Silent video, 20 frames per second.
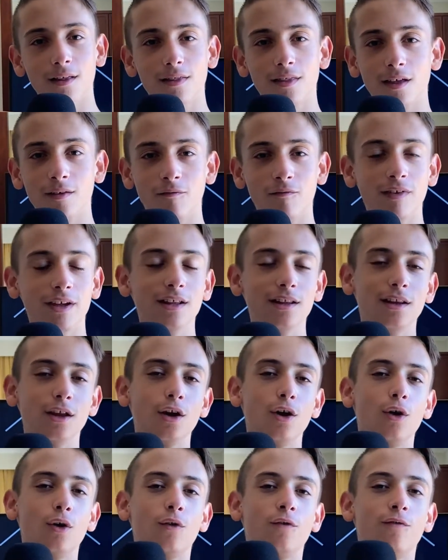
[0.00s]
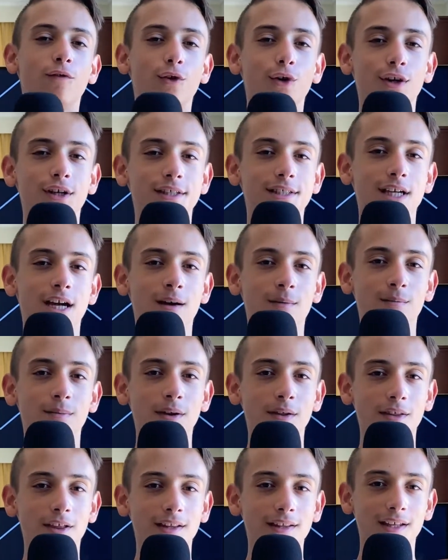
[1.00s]
the video, for
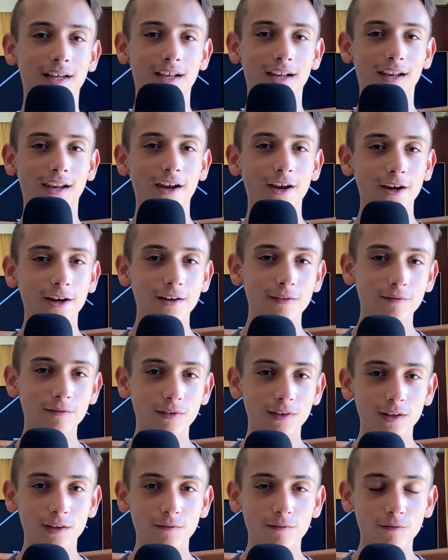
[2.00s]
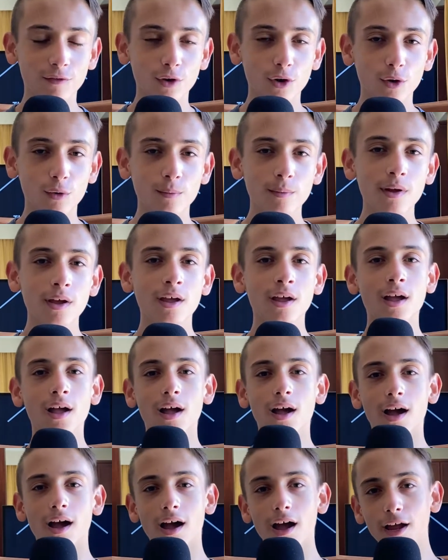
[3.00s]
example, that I learned it from.
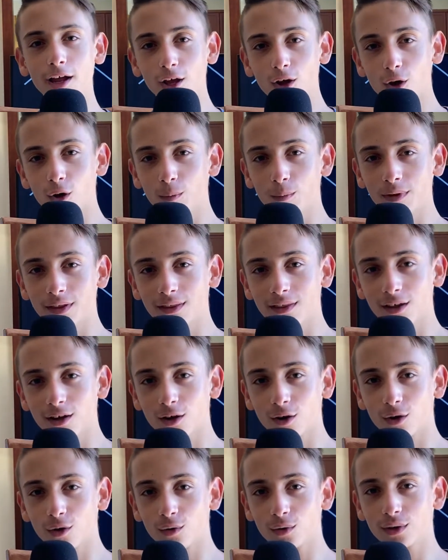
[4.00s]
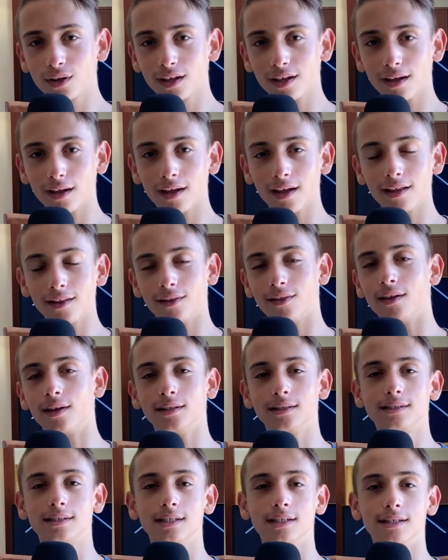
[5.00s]
I copied the code and
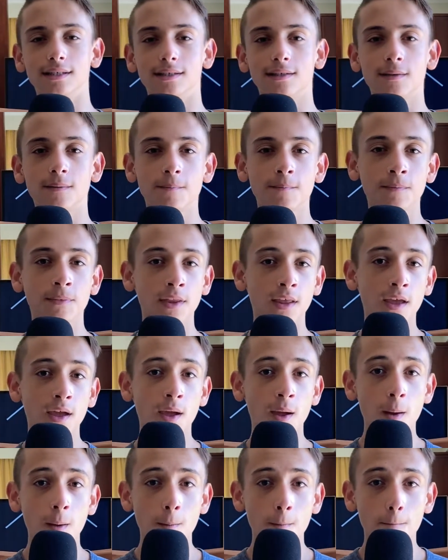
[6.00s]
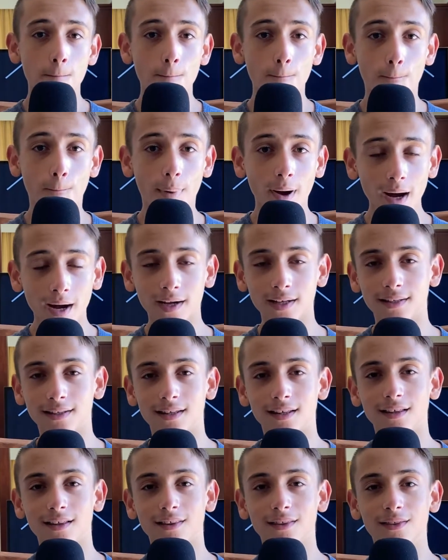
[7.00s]
that's it.
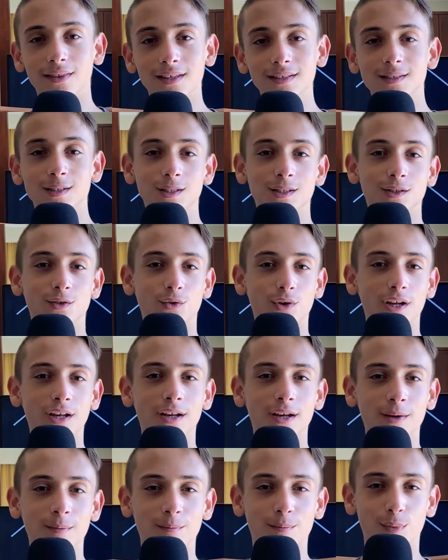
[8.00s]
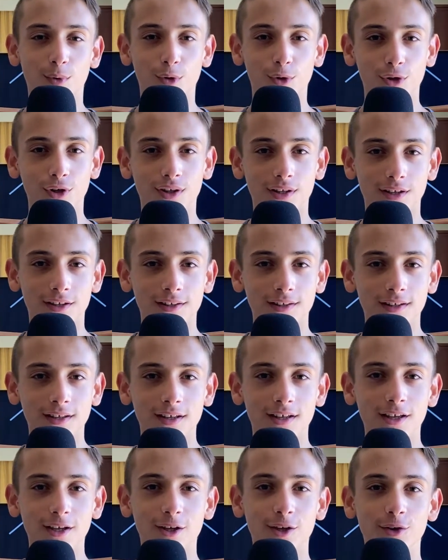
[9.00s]
But this is really important.
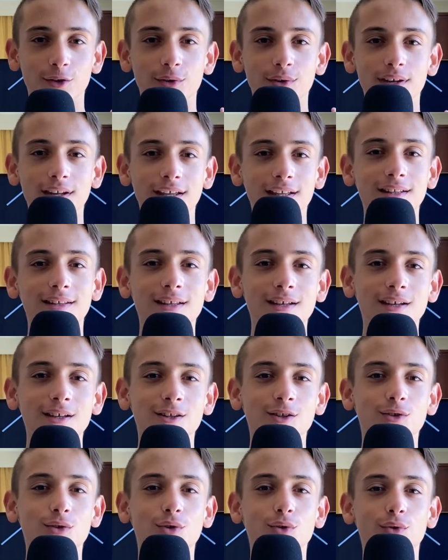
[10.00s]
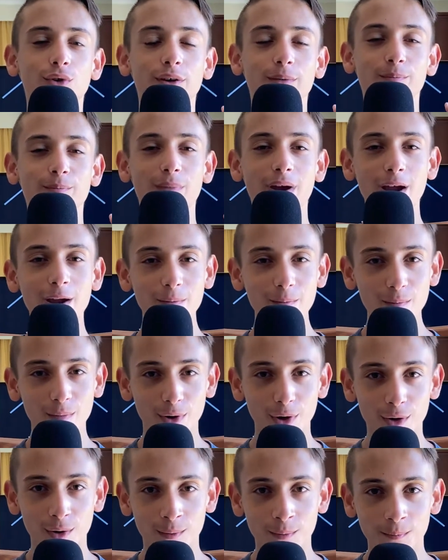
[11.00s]
You need to
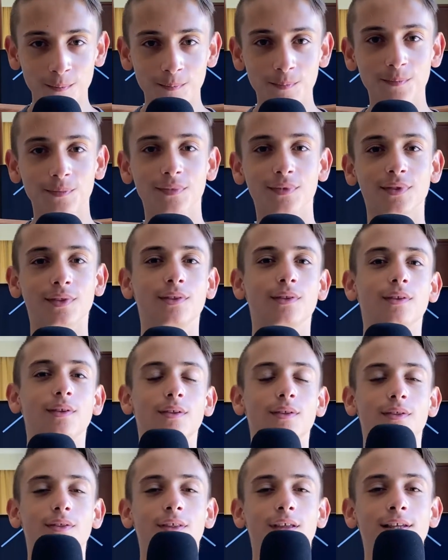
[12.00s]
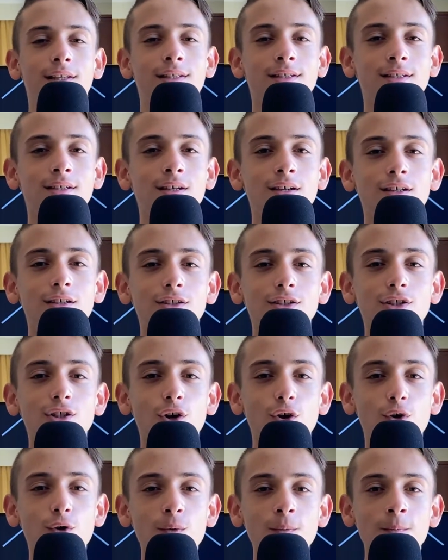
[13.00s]
remember this.
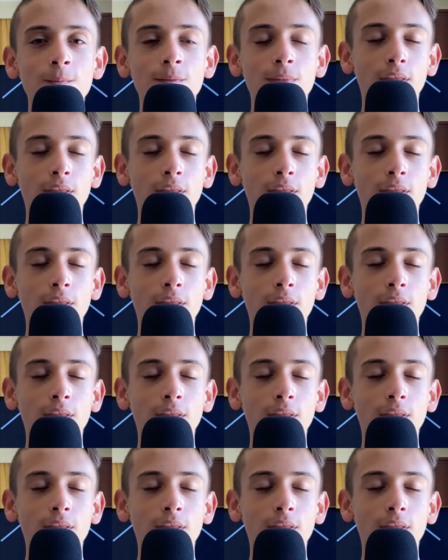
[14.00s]
So